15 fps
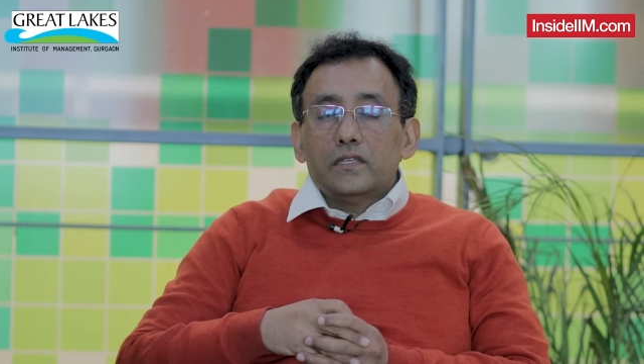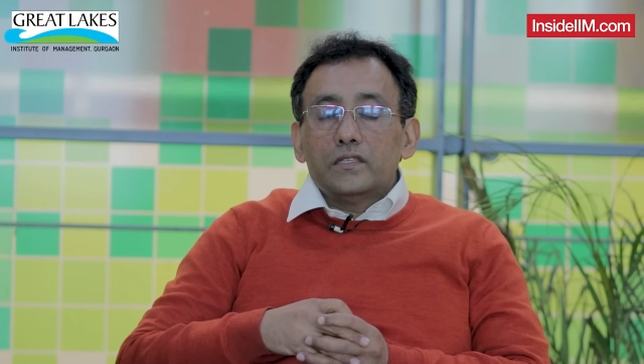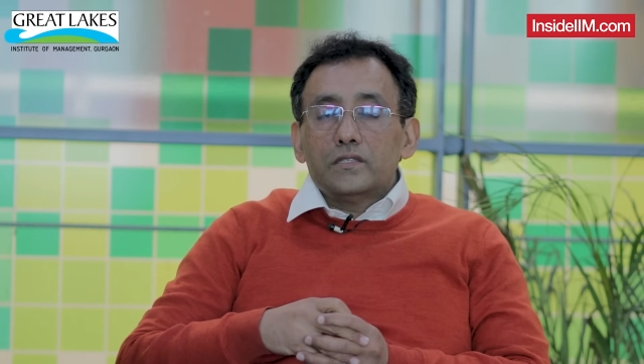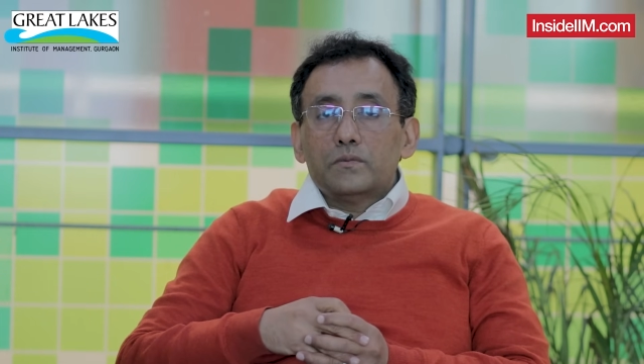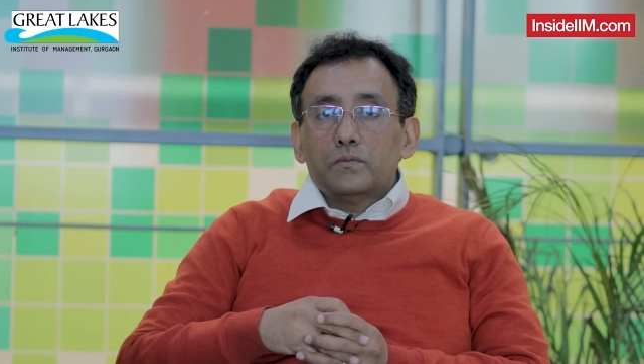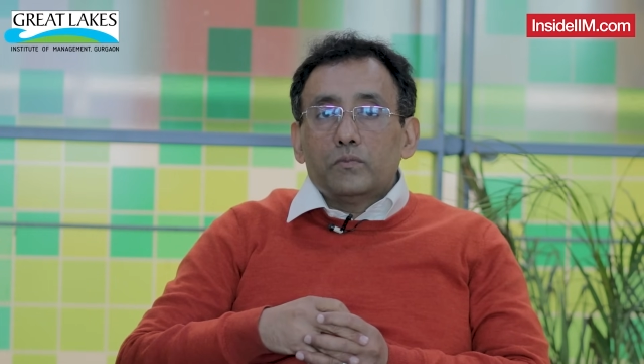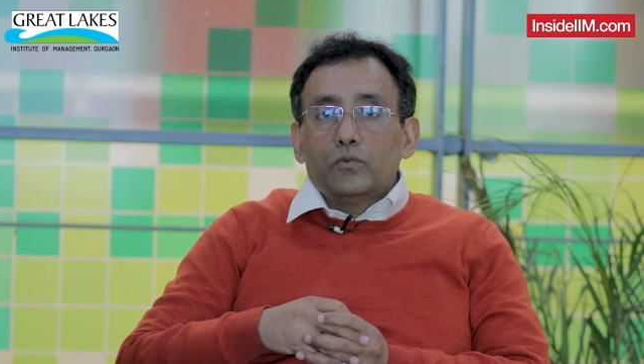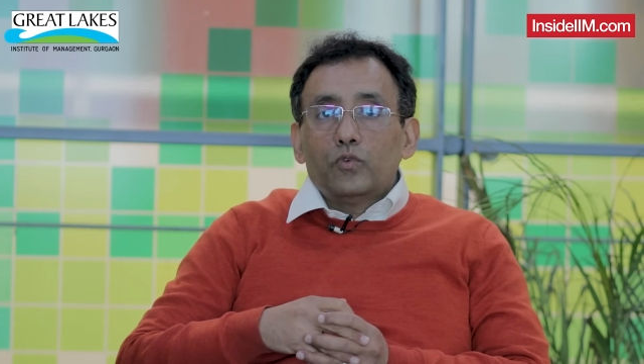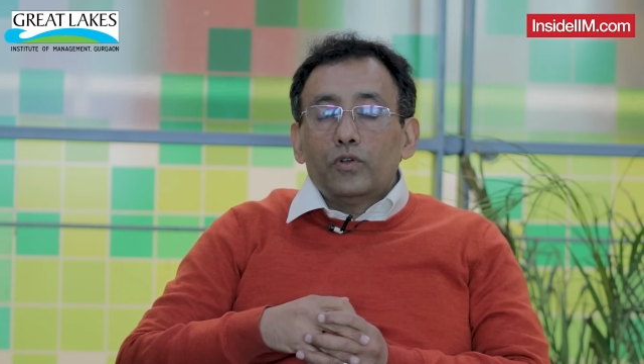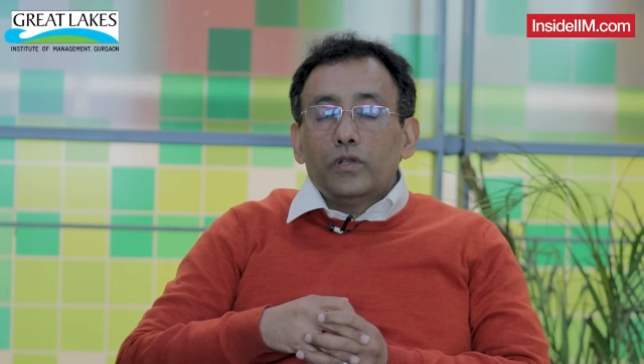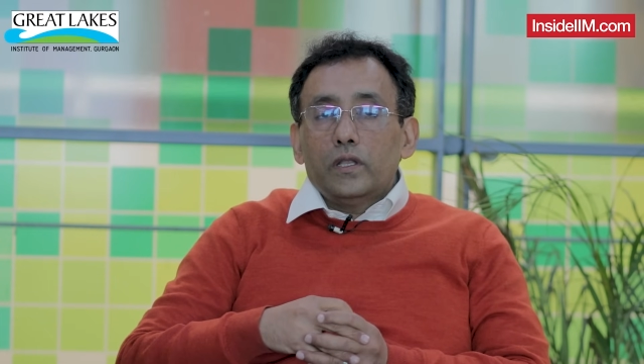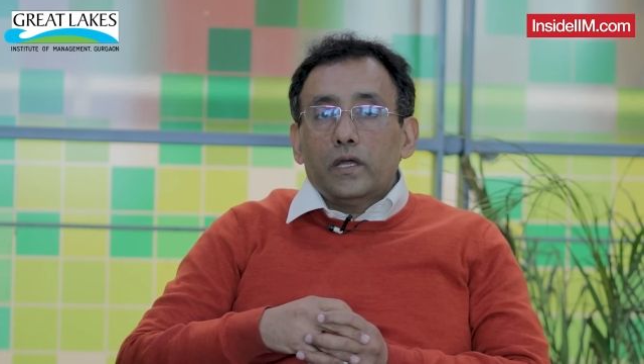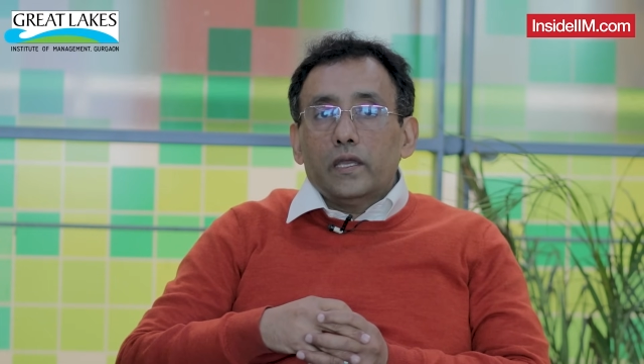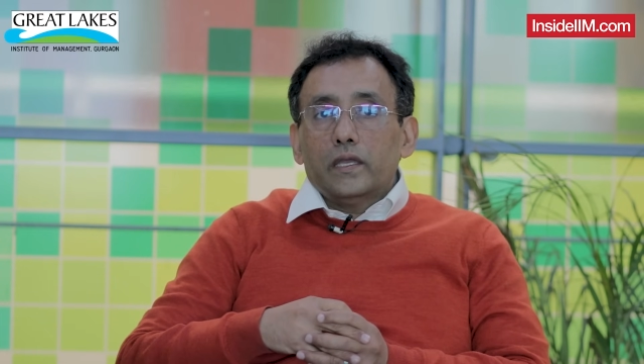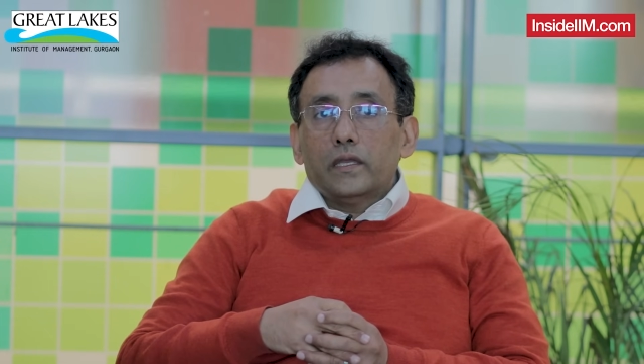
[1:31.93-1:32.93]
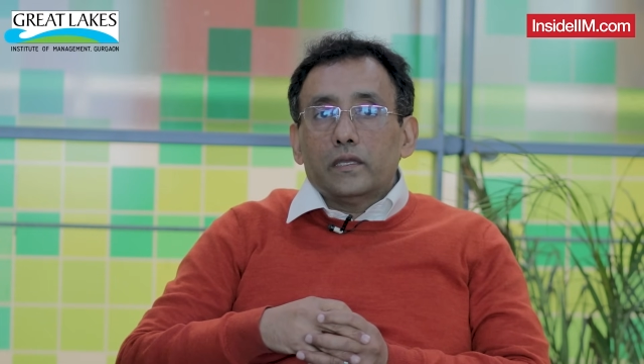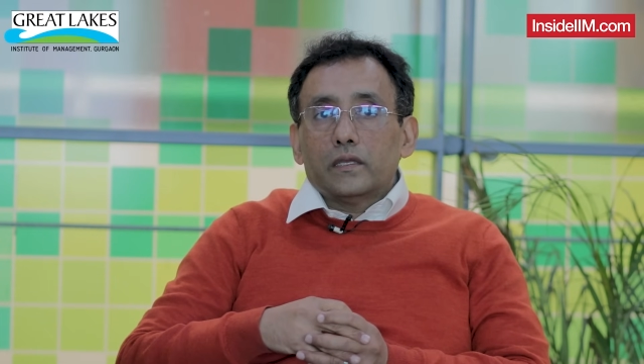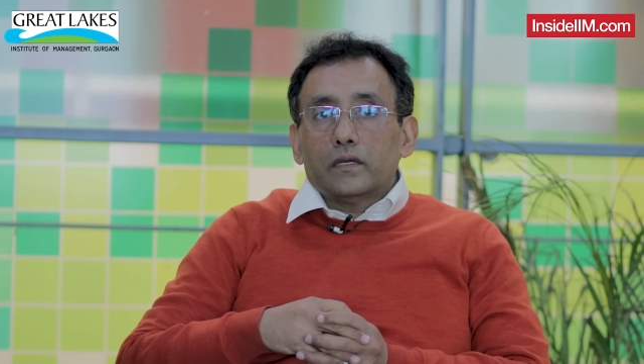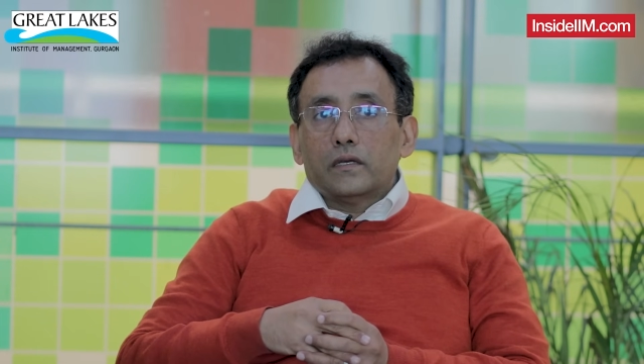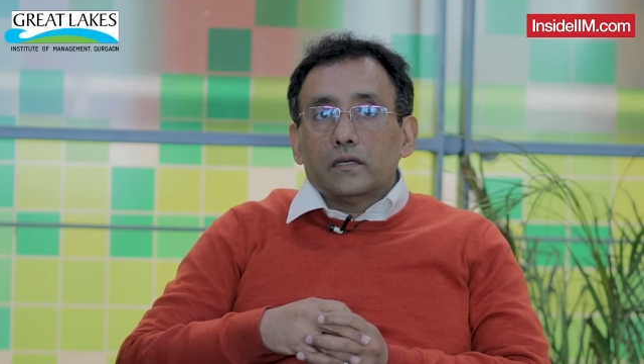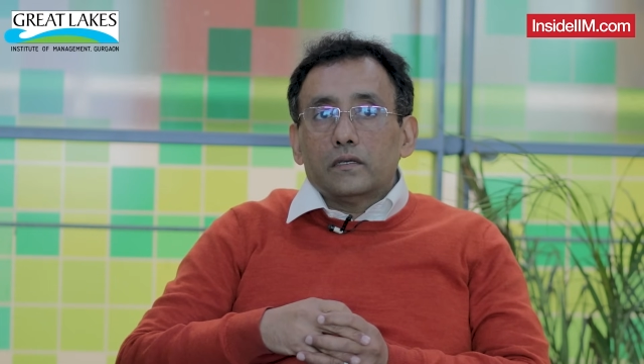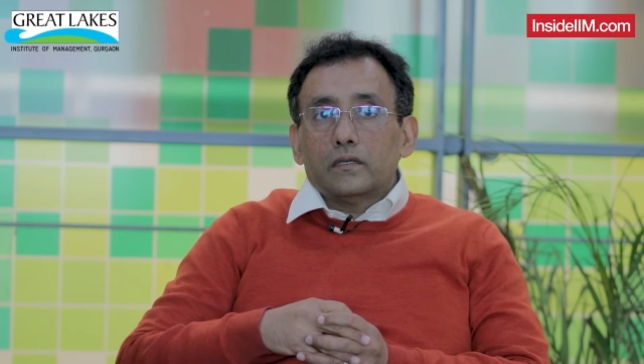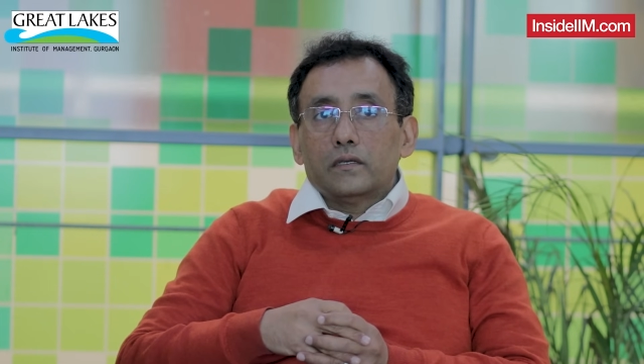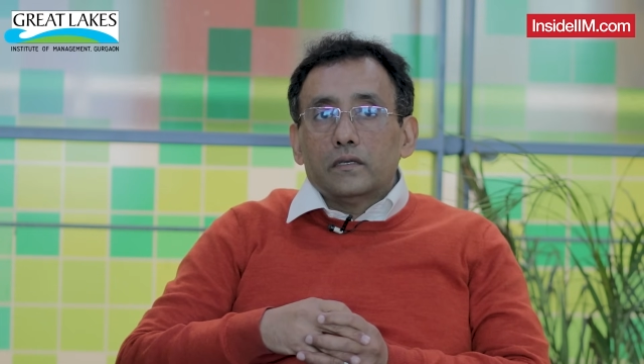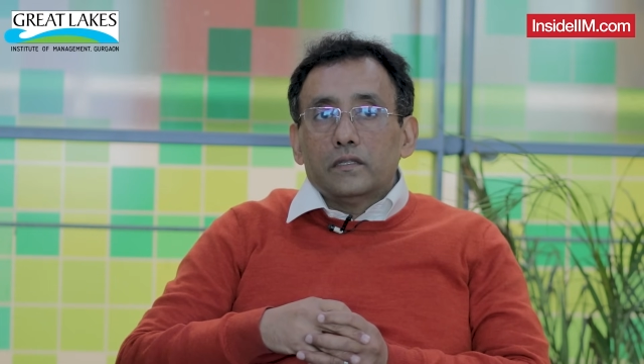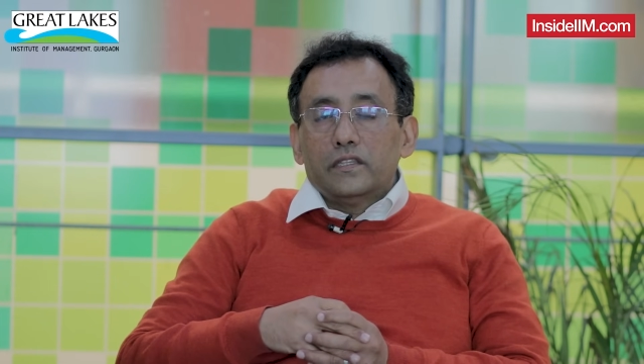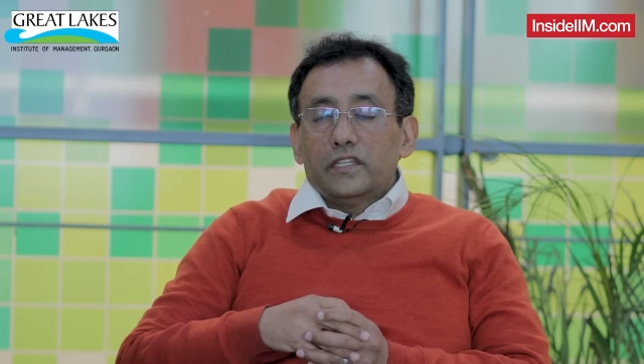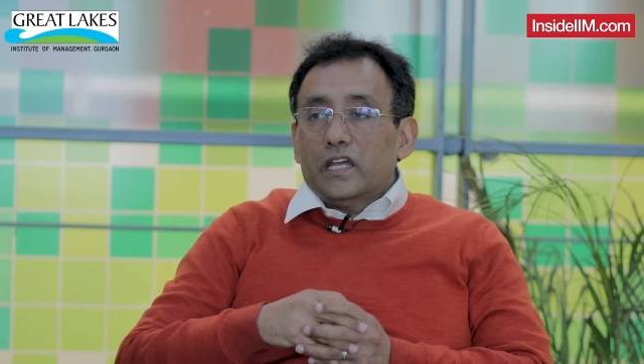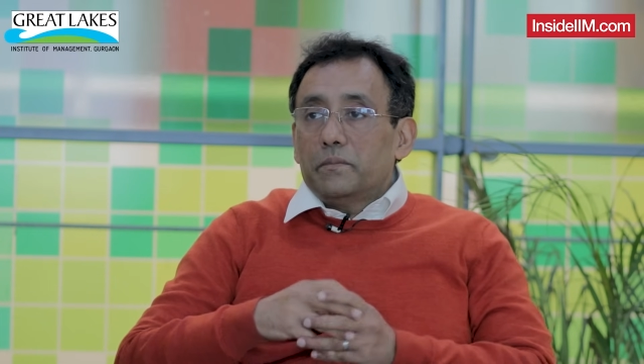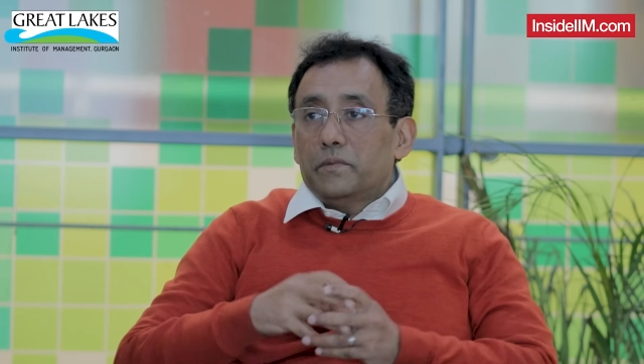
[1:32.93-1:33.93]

is more like they